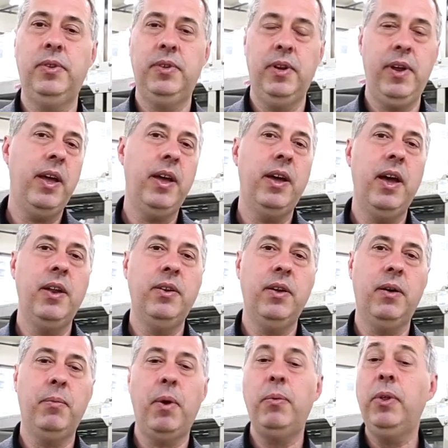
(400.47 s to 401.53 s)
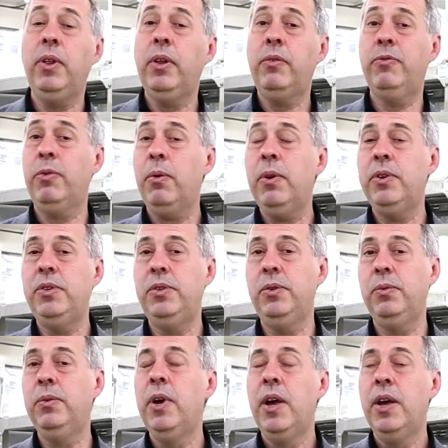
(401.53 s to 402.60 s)
today, and um, I really look forward
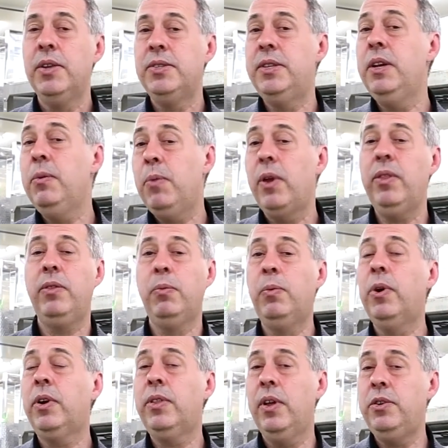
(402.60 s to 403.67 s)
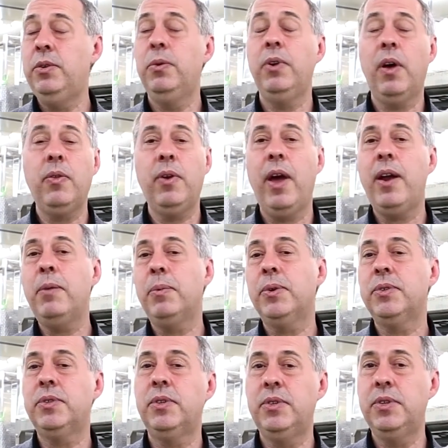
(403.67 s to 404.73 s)
to seeing what work they do in other animals
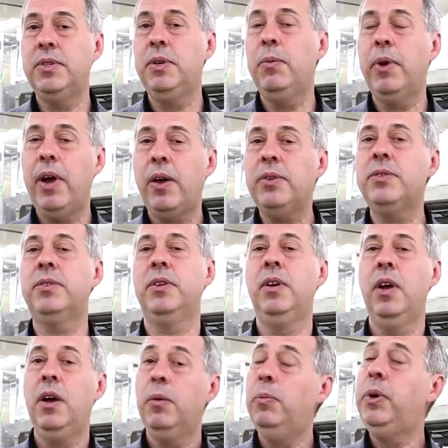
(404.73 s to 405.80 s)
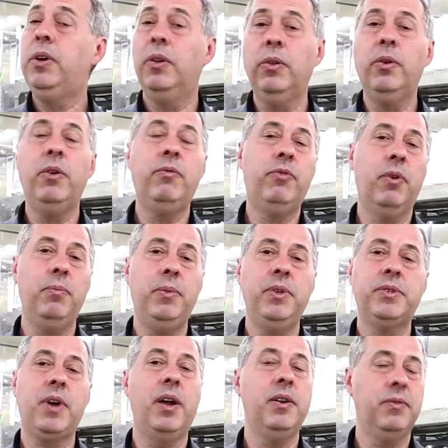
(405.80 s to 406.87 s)
to see what else we can learn from these
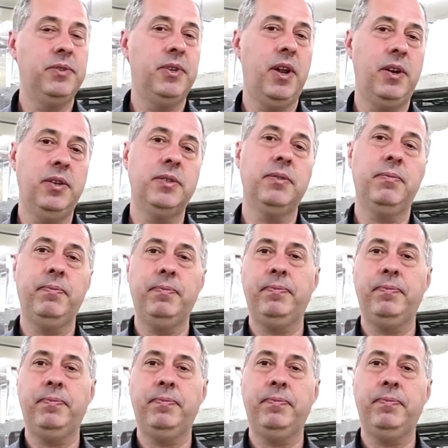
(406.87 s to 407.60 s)
kind of studies.